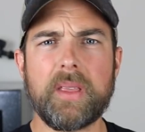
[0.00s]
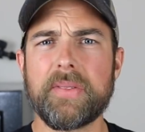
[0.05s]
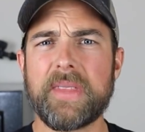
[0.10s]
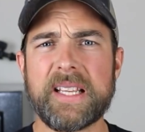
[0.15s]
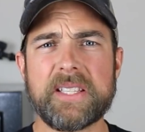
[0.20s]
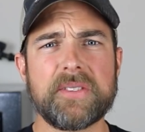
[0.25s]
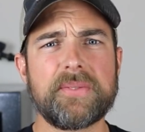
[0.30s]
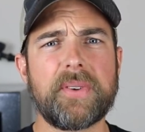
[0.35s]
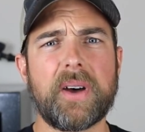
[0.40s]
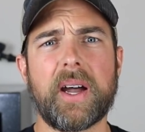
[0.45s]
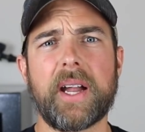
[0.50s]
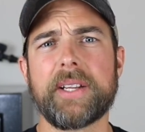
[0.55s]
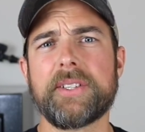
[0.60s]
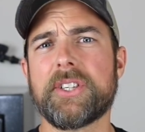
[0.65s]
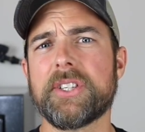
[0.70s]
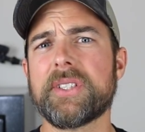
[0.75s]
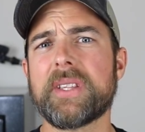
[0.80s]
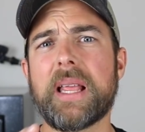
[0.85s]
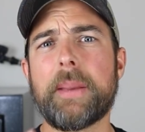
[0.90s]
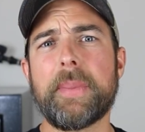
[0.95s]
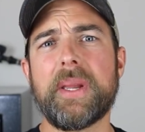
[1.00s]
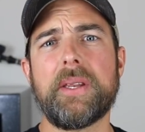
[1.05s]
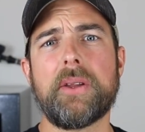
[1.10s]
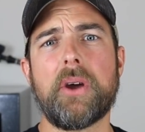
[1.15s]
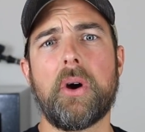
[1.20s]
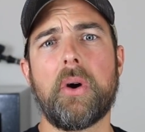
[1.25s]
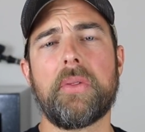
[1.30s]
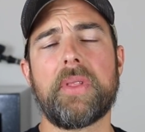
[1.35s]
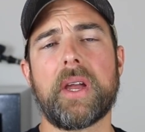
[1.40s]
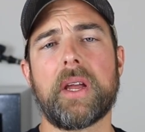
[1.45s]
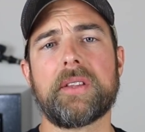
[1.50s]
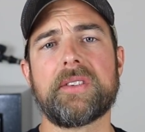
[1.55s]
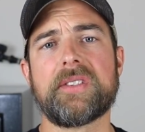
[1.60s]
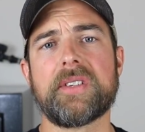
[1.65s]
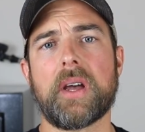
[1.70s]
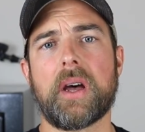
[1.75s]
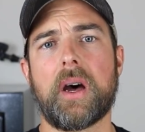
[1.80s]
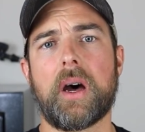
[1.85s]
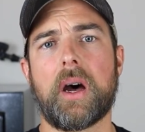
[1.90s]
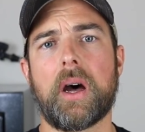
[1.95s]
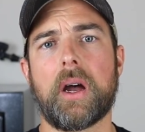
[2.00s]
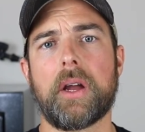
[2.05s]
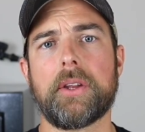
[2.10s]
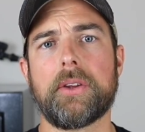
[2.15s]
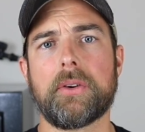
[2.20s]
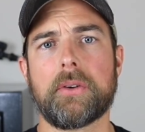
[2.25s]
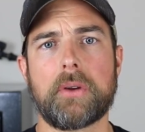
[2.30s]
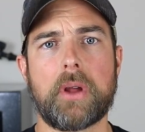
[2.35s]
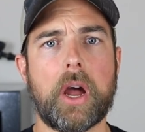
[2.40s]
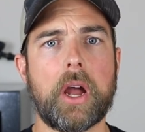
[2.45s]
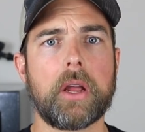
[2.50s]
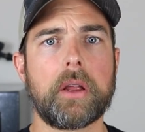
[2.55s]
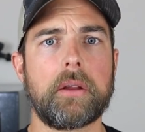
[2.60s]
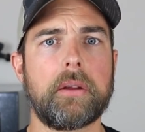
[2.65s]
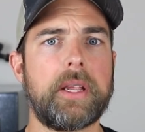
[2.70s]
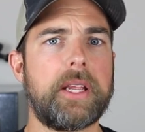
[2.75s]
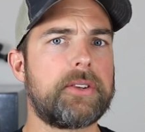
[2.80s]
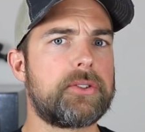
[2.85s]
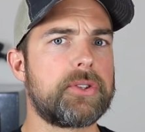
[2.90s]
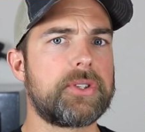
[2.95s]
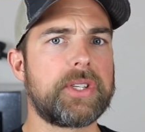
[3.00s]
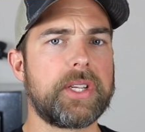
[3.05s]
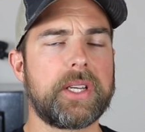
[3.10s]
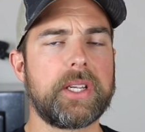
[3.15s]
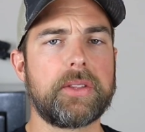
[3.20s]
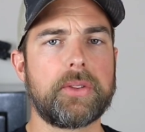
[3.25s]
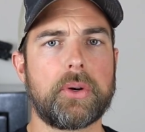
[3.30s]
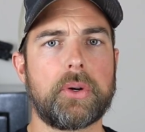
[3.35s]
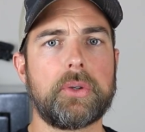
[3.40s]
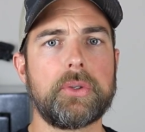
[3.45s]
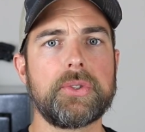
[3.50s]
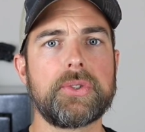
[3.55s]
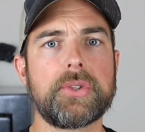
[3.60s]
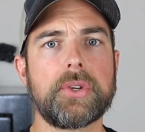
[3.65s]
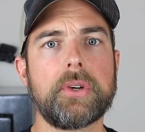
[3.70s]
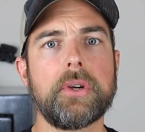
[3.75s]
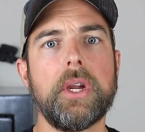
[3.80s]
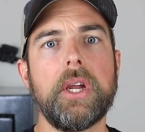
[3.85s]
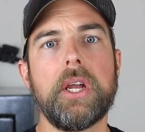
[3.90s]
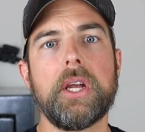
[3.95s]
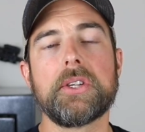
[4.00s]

That's fine. Just let me know that uh, you're not interested in the holster,